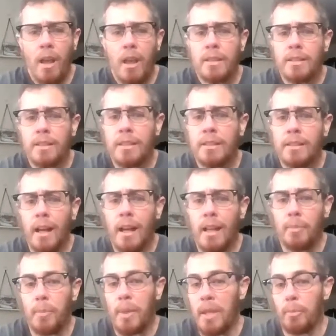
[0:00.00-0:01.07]
since I
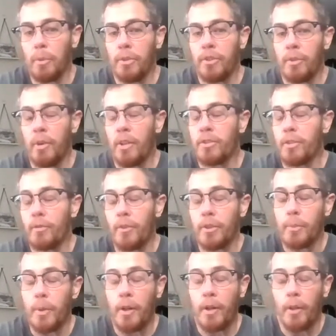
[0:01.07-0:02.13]
peopled so much the first
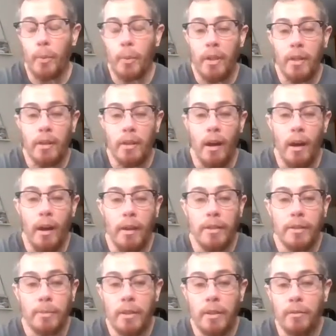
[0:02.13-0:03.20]
part of the week, I
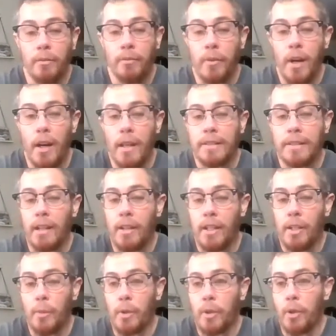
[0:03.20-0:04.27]
spent Friday and
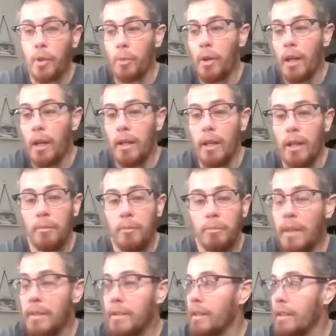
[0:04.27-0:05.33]
Saturday to recuperate and
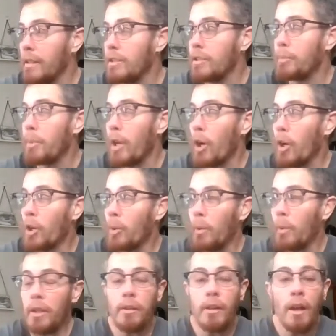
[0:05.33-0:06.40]
basically just be a
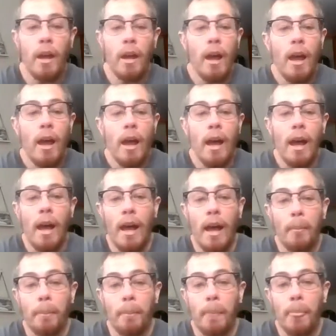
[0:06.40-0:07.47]
hermit.
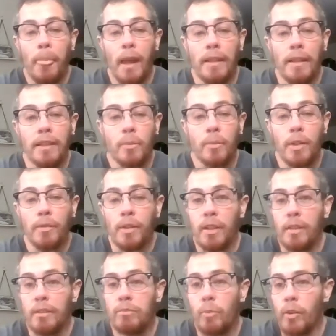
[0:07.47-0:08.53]
Um, I did
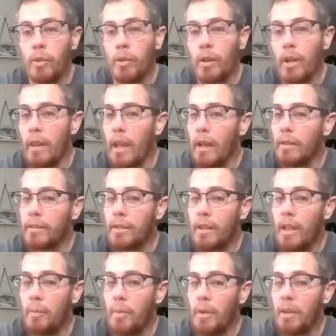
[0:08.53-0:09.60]
briefly wander out of the house
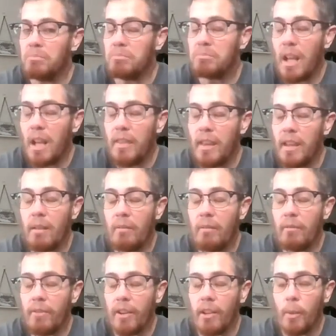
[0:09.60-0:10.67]
today, but I think I'm
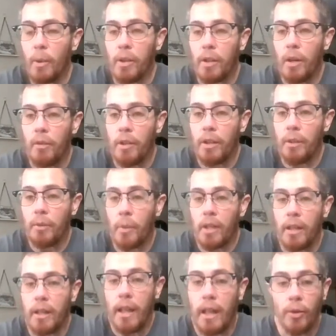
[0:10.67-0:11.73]
fairly well recovered and ready
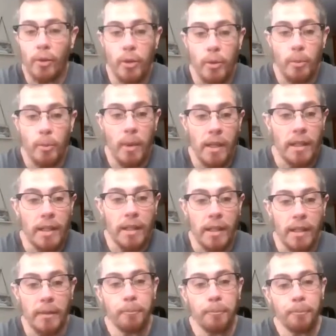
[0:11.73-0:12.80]
to handle humanity again.